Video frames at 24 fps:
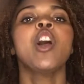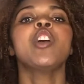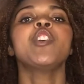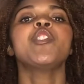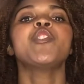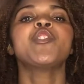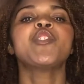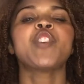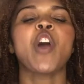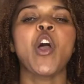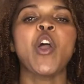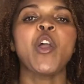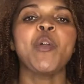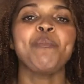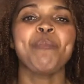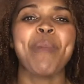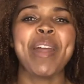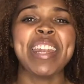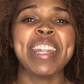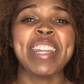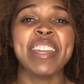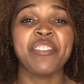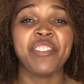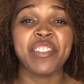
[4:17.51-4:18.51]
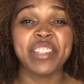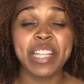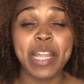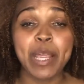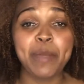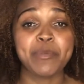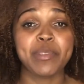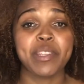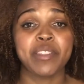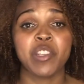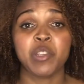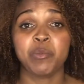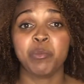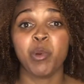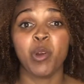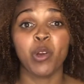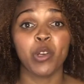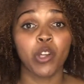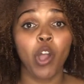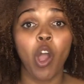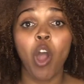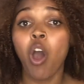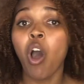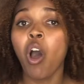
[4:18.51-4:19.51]
So many of the tips in this
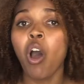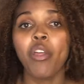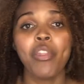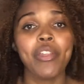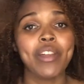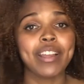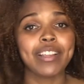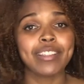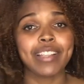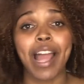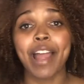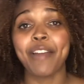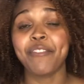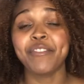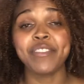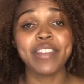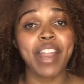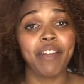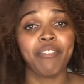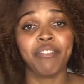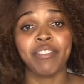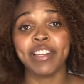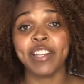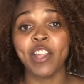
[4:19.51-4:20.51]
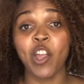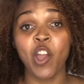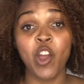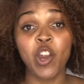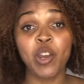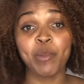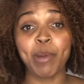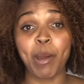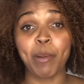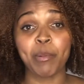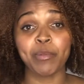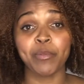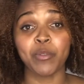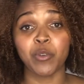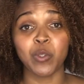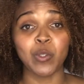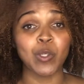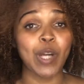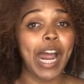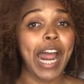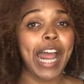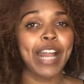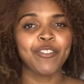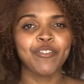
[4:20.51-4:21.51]
book are things I've definitely heard about
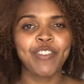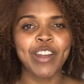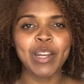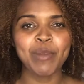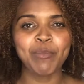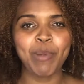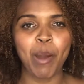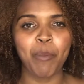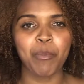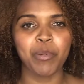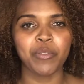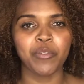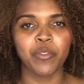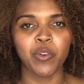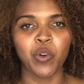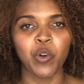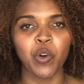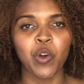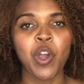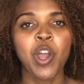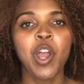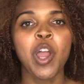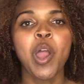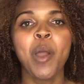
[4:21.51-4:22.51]
before and read about before,